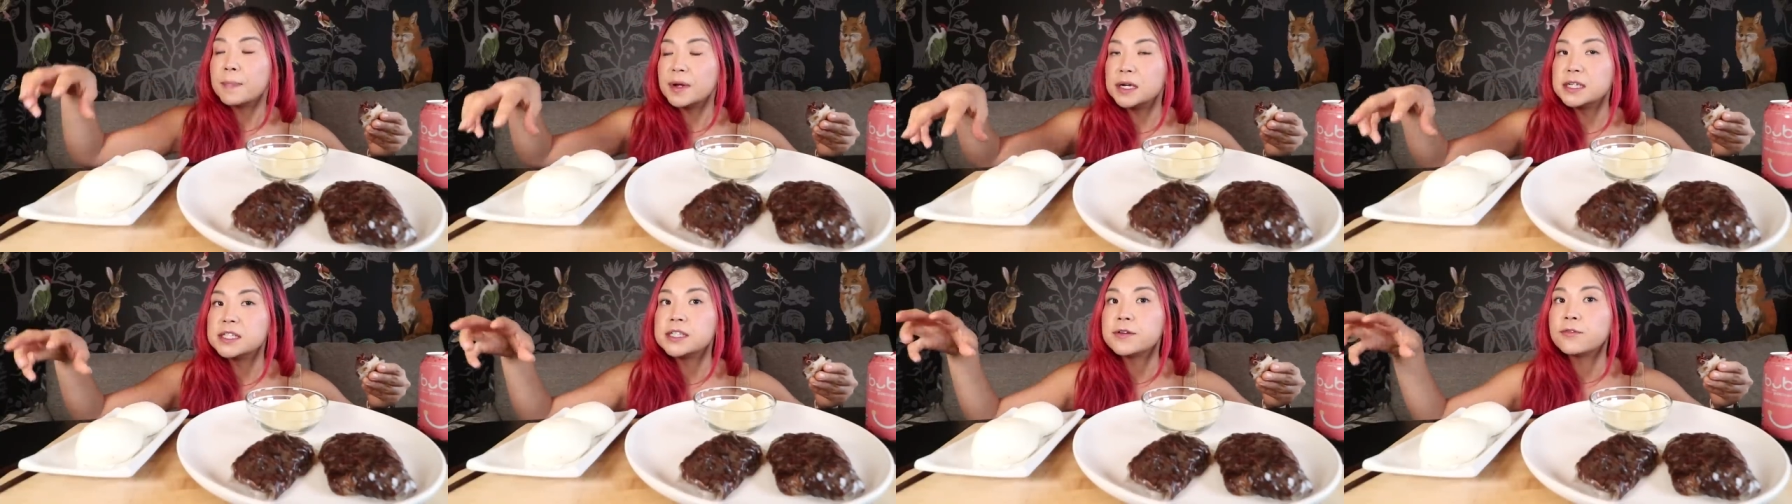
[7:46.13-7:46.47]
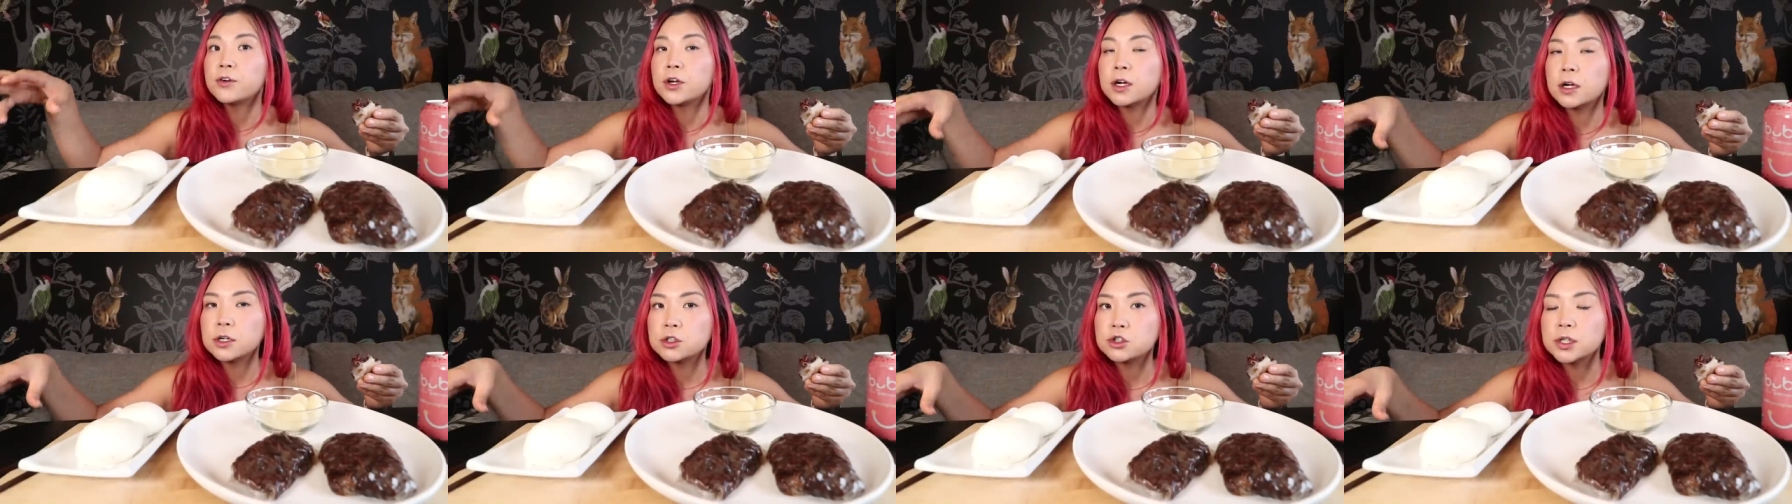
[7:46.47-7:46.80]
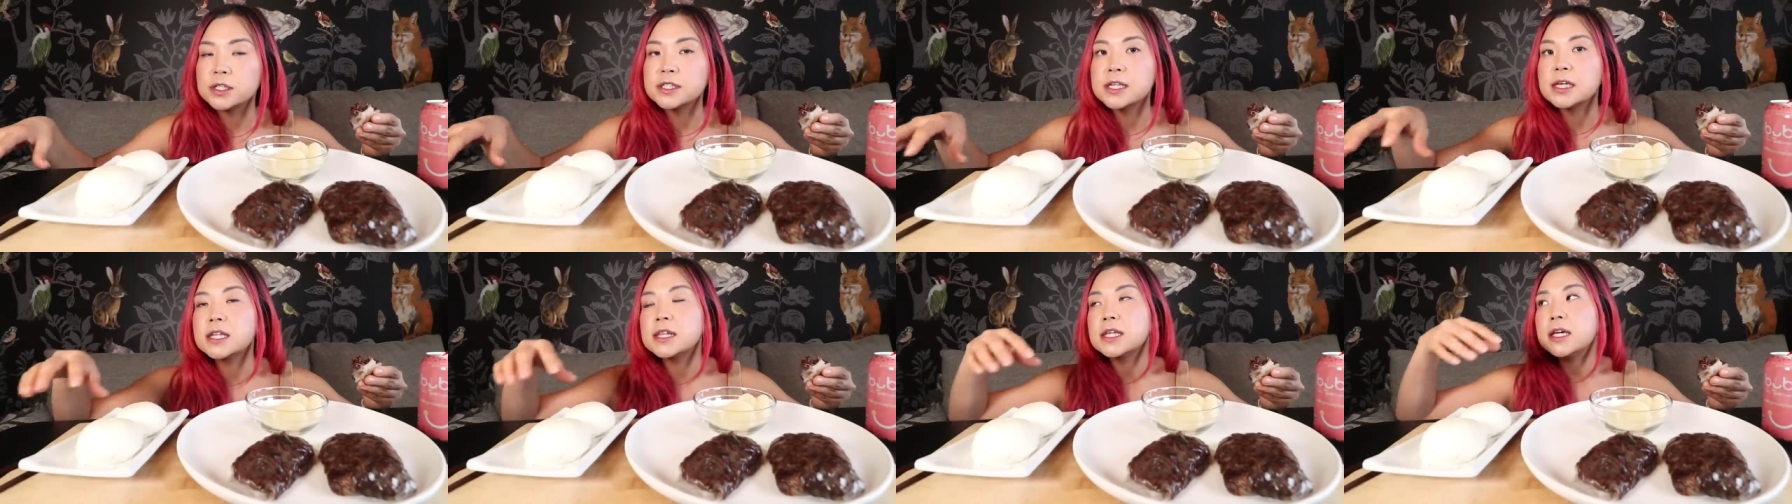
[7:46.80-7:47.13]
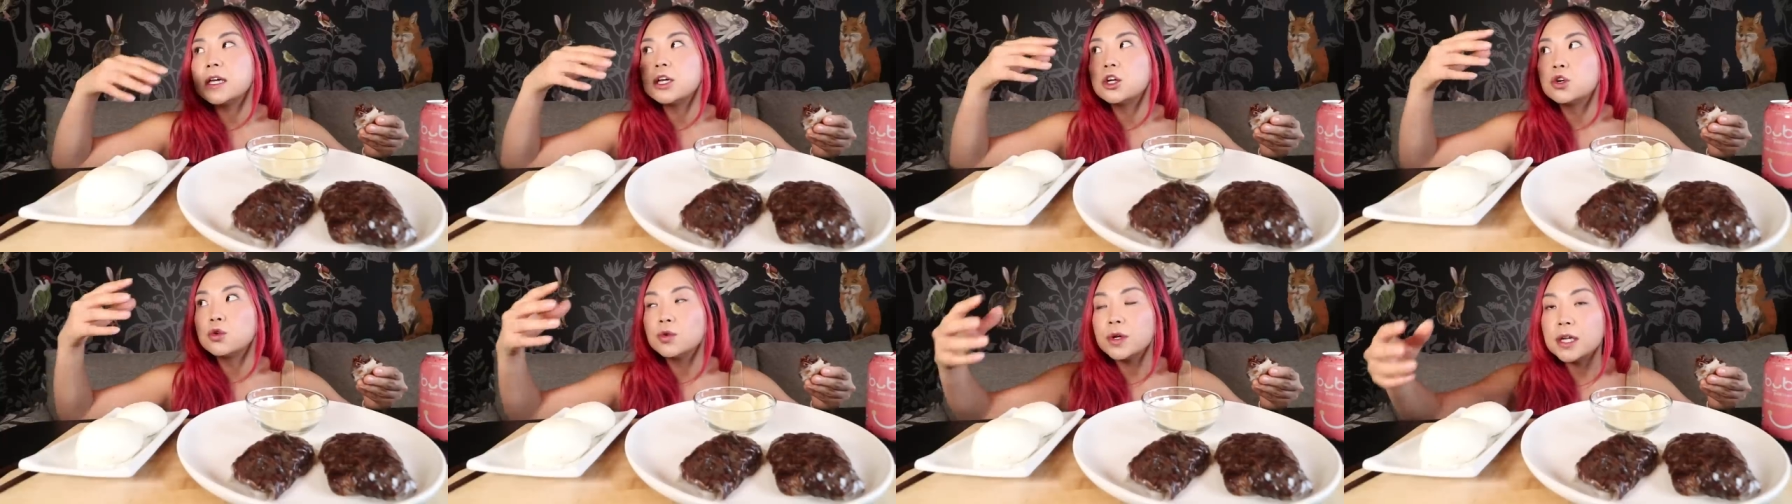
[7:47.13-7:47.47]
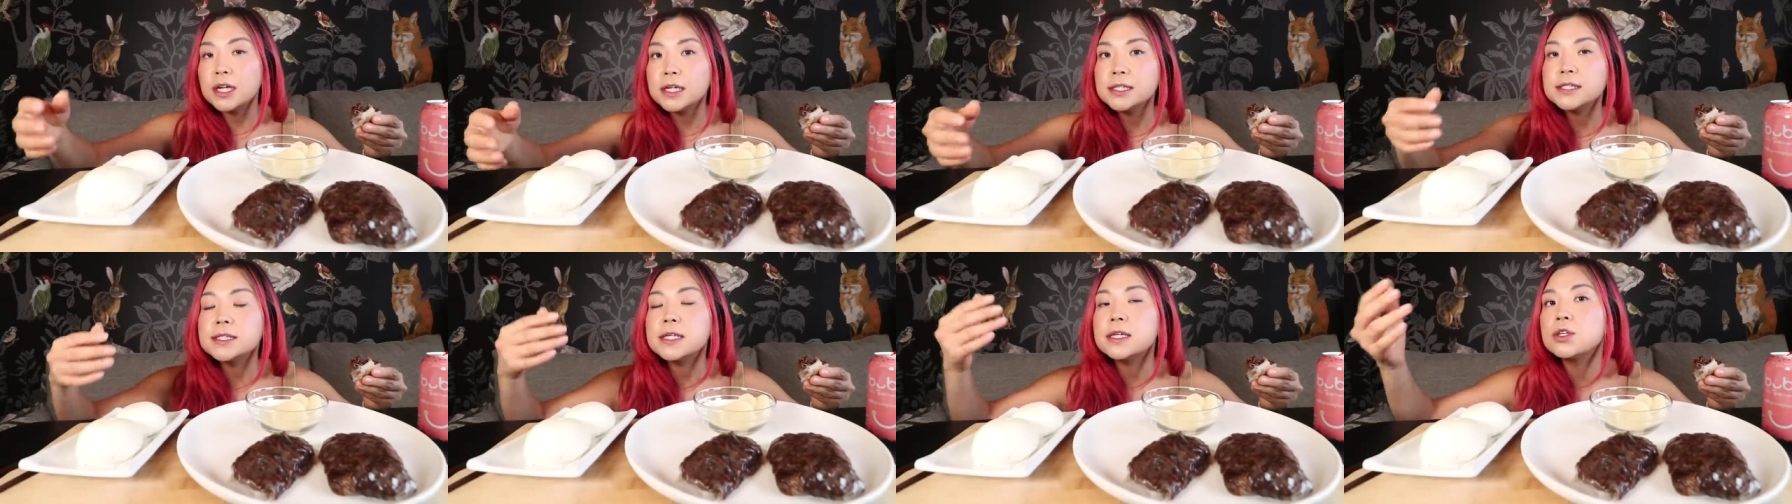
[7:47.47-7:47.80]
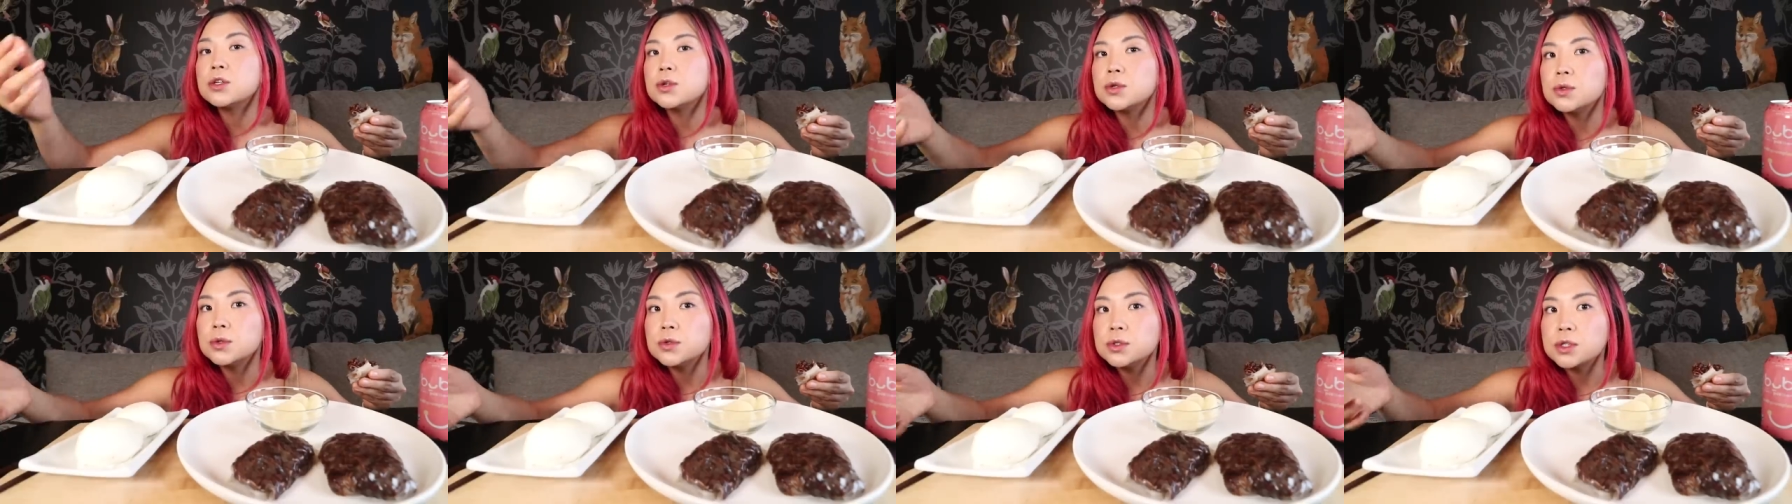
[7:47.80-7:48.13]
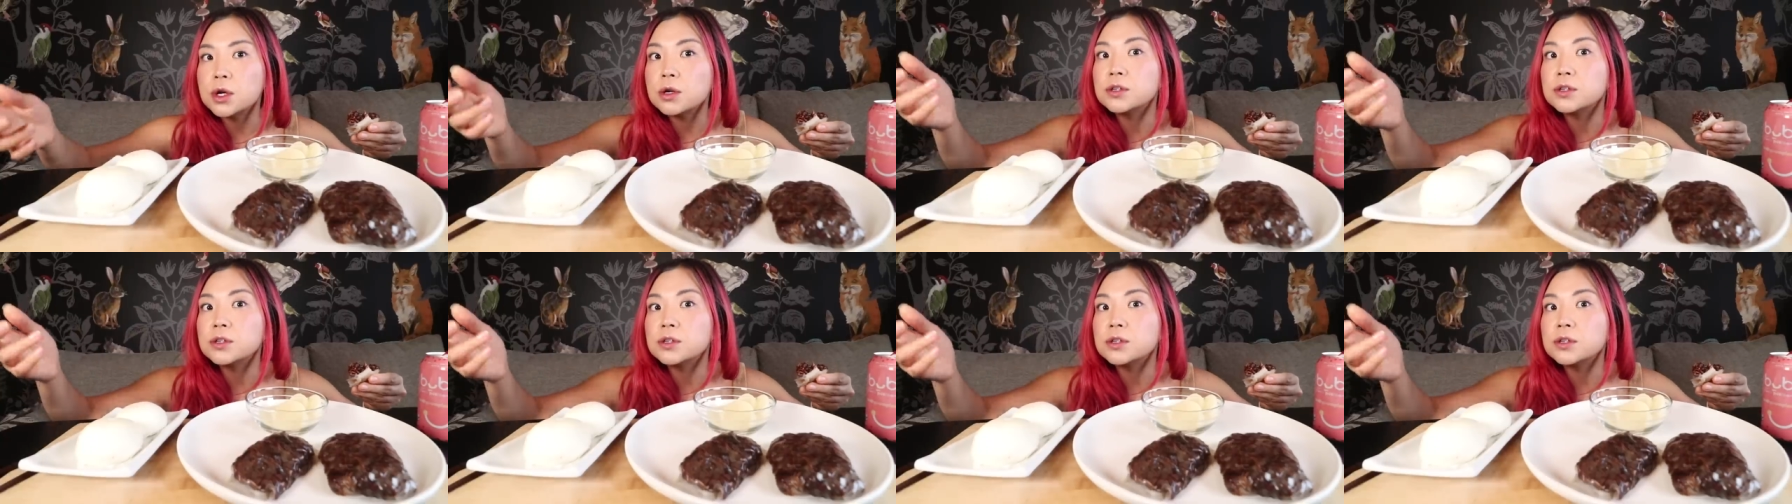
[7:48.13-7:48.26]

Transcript: but in different countries. Like the ingredients they use